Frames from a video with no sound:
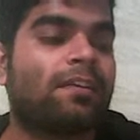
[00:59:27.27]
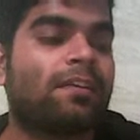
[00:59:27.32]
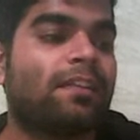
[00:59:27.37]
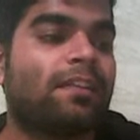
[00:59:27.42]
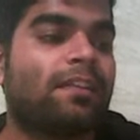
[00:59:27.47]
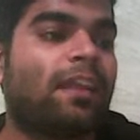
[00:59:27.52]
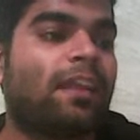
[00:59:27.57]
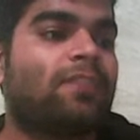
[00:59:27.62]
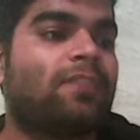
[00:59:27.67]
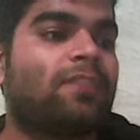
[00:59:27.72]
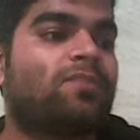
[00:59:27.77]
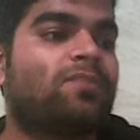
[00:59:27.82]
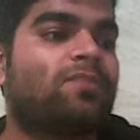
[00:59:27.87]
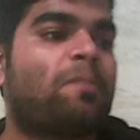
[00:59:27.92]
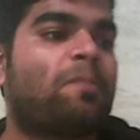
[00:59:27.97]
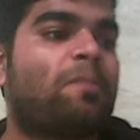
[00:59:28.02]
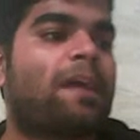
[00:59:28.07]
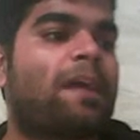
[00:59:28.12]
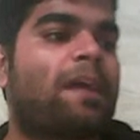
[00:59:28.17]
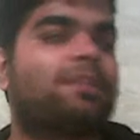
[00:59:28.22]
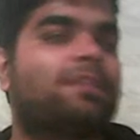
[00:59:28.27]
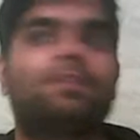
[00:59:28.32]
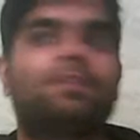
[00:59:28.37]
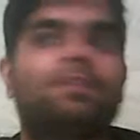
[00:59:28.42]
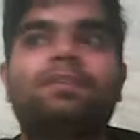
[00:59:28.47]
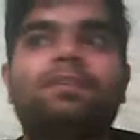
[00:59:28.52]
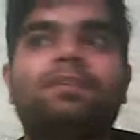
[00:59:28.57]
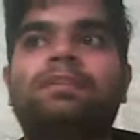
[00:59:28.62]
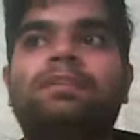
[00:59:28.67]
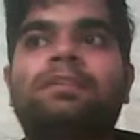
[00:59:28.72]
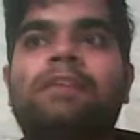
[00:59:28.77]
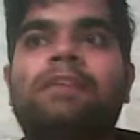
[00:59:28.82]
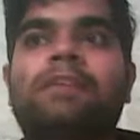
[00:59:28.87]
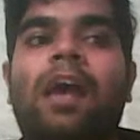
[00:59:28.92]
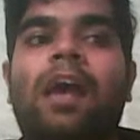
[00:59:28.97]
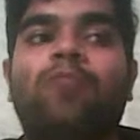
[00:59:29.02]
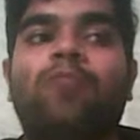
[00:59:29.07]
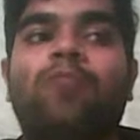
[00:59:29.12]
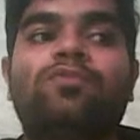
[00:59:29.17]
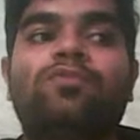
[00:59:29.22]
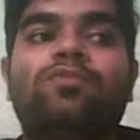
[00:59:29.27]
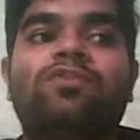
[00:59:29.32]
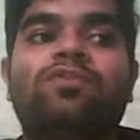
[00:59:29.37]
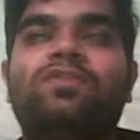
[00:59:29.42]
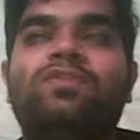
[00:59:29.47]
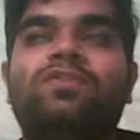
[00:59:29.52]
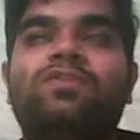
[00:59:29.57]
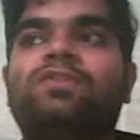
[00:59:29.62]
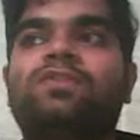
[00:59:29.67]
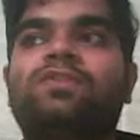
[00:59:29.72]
Thank you so much. Ouch.